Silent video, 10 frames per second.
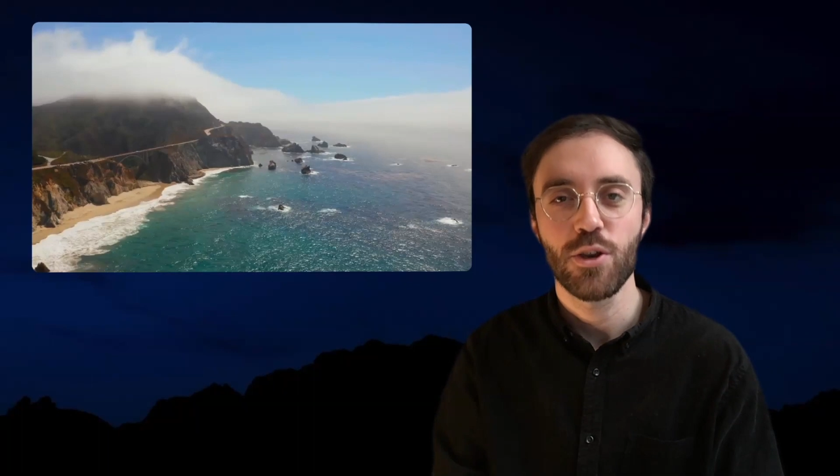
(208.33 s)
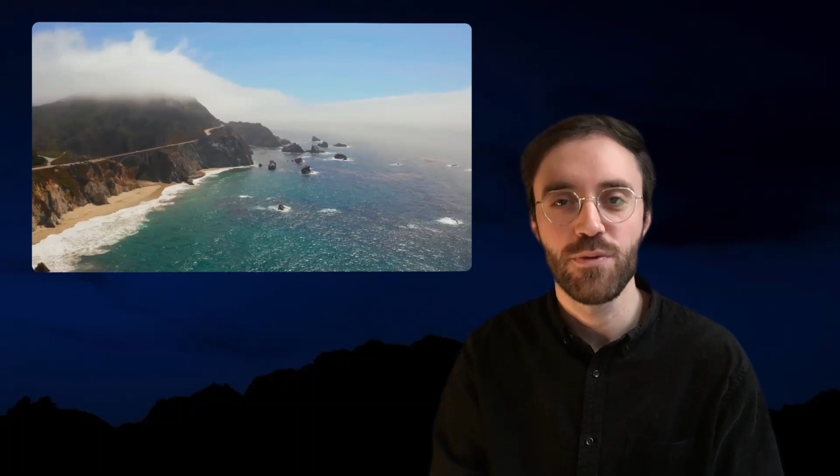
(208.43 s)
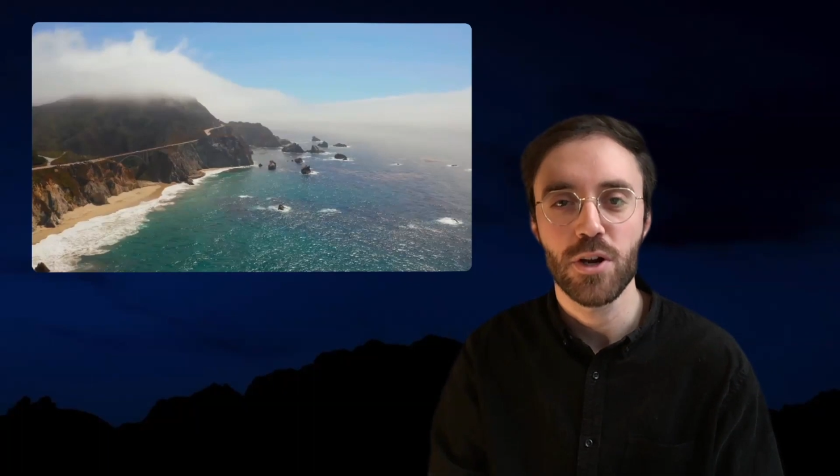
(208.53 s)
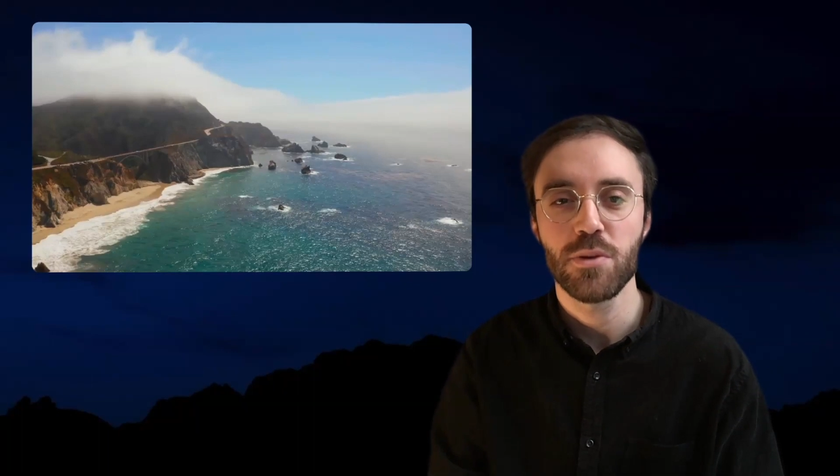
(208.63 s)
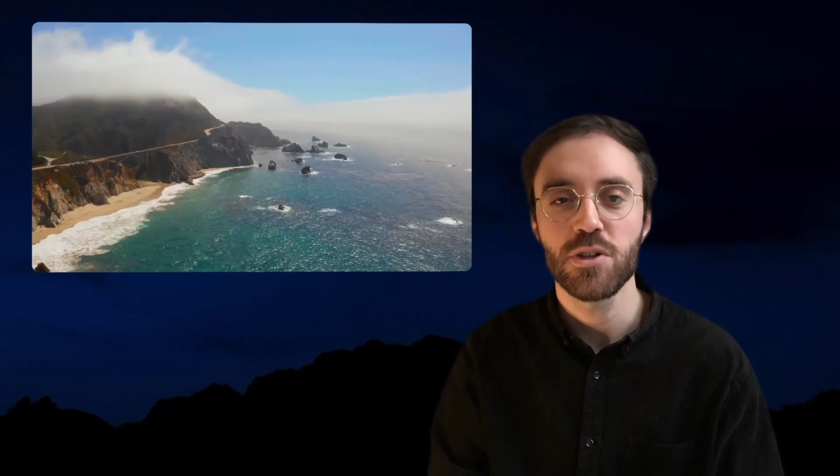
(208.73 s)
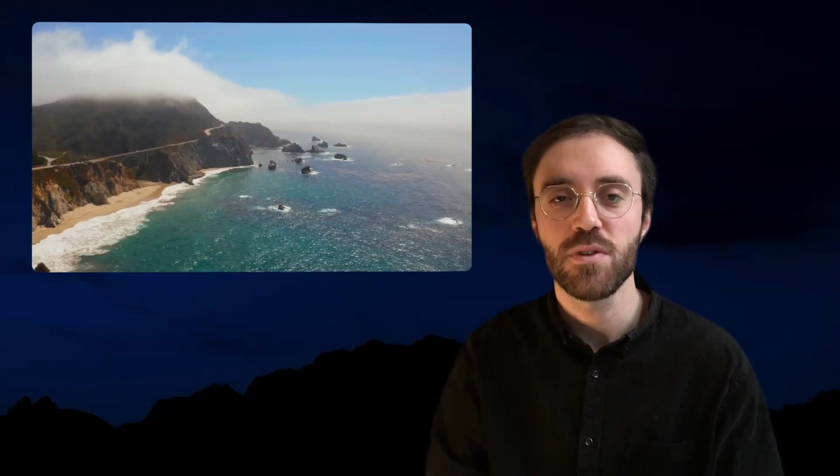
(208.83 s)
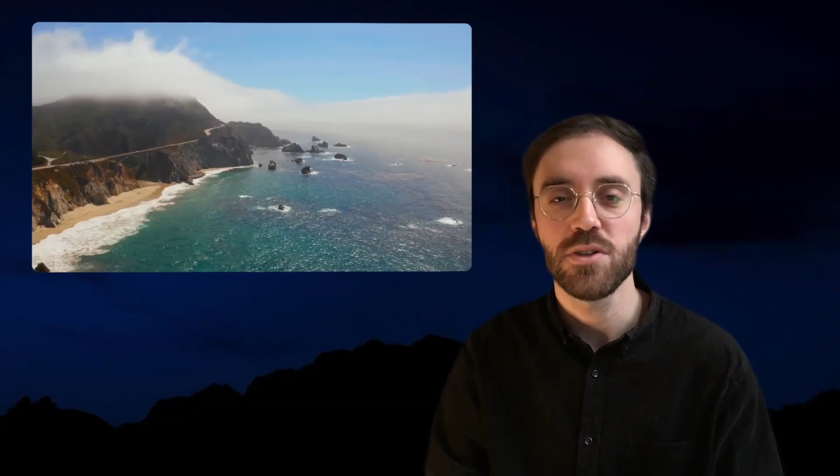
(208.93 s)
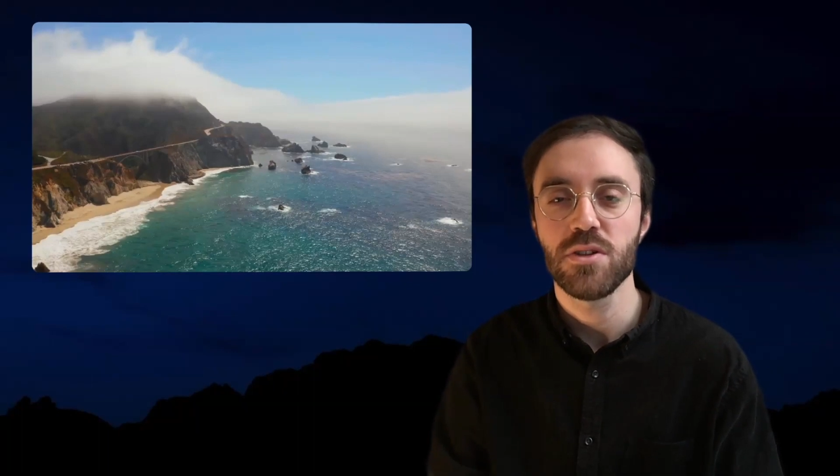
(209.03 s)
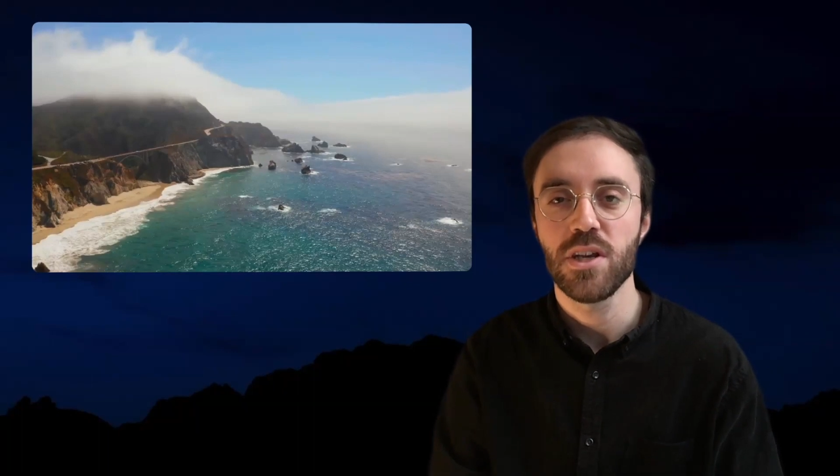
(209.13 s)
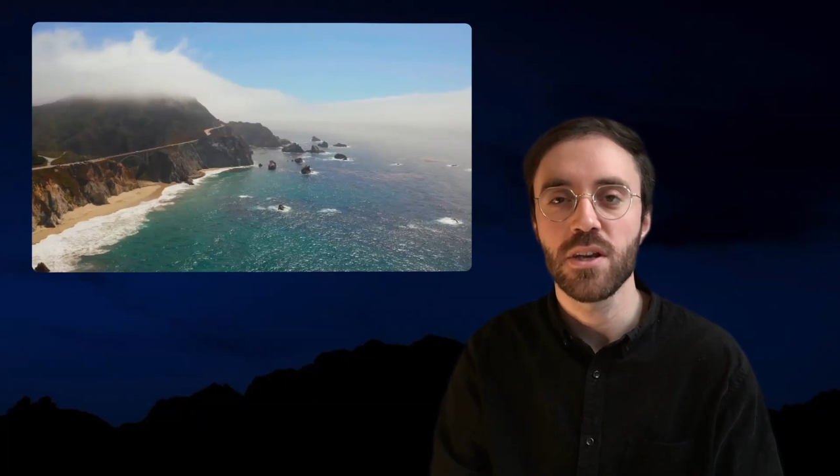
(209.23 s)
you very much for
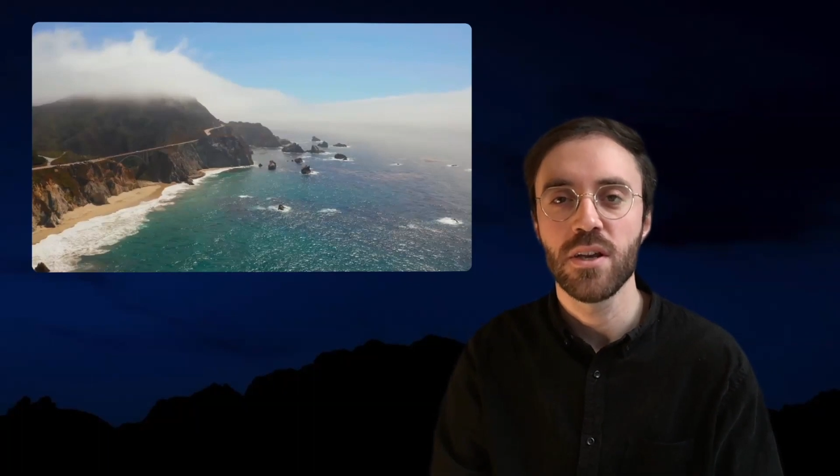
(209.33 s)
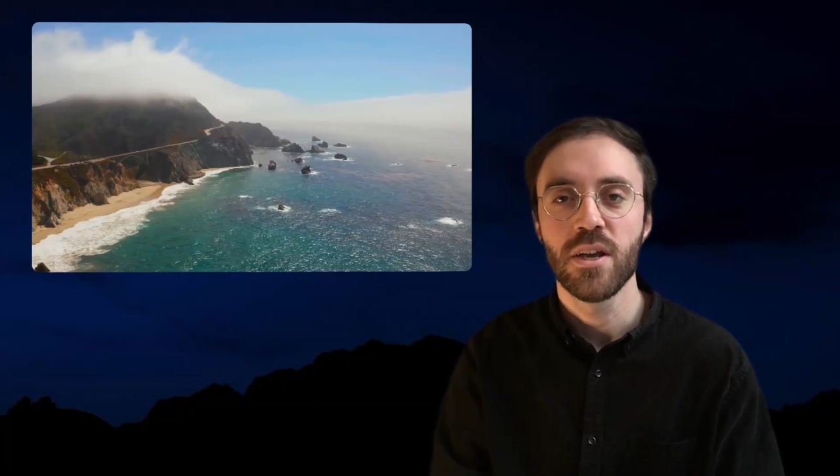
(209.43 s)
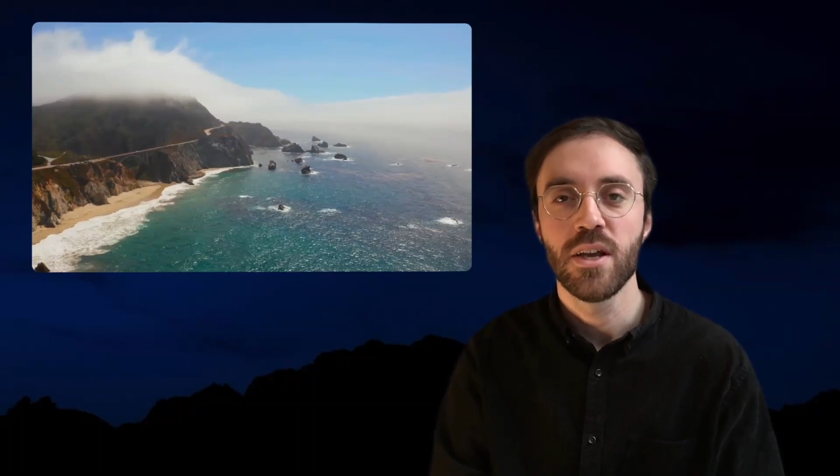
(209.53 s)
listening.